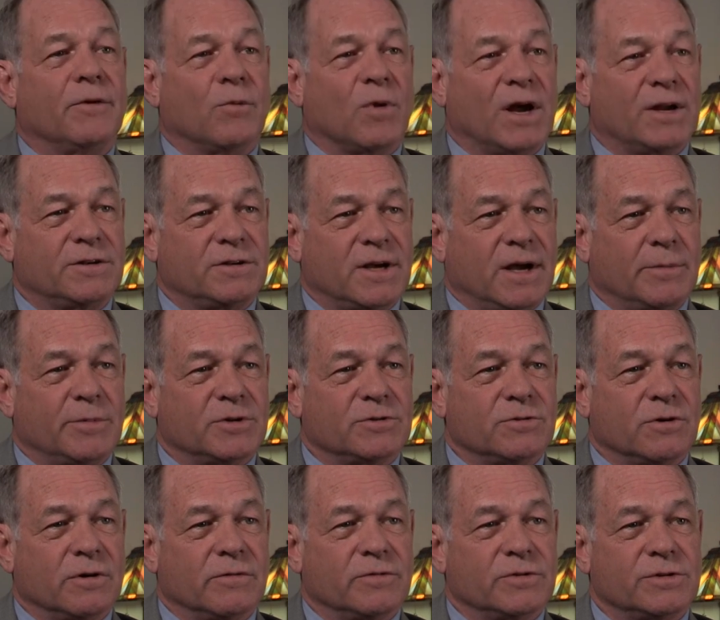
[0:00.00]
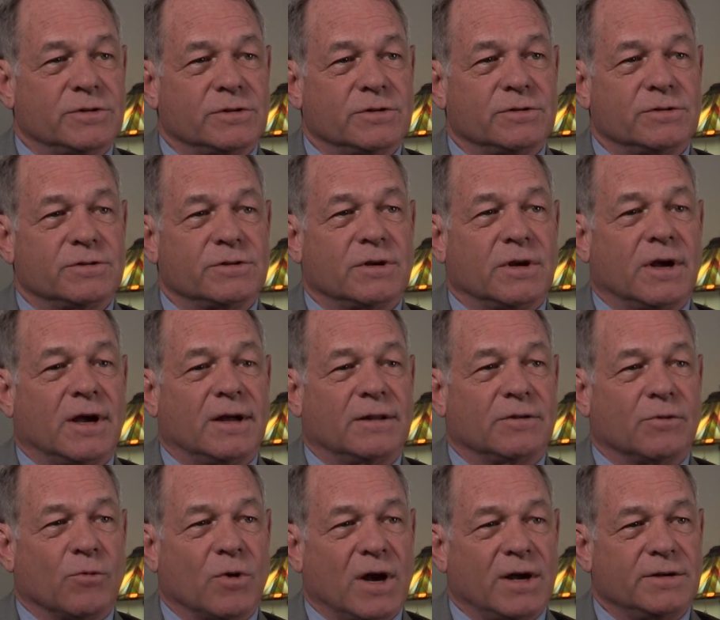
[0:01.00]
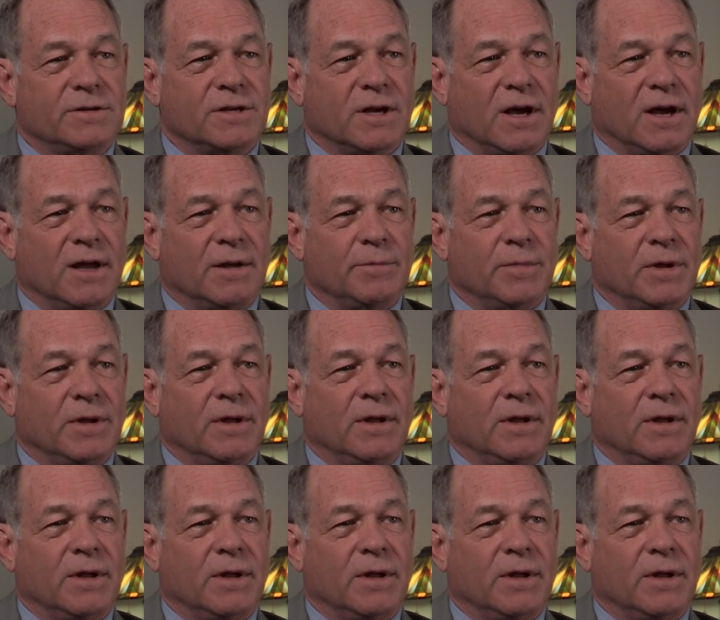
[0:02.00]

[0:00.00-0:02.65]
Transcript: The right type of services at the right time